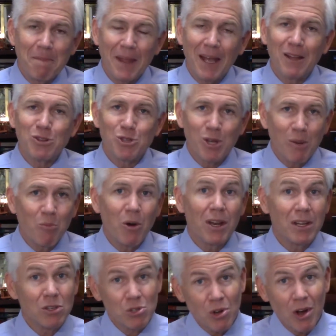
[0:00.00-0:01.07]
and somewhat
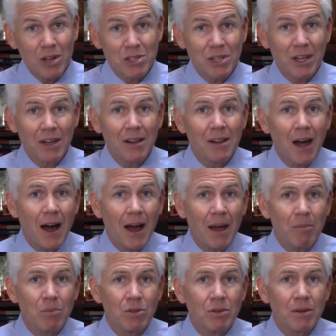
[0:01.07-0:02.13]
exhausting
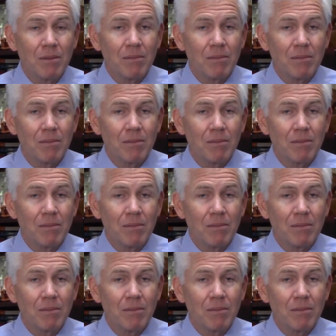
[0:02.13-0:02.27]
climbs.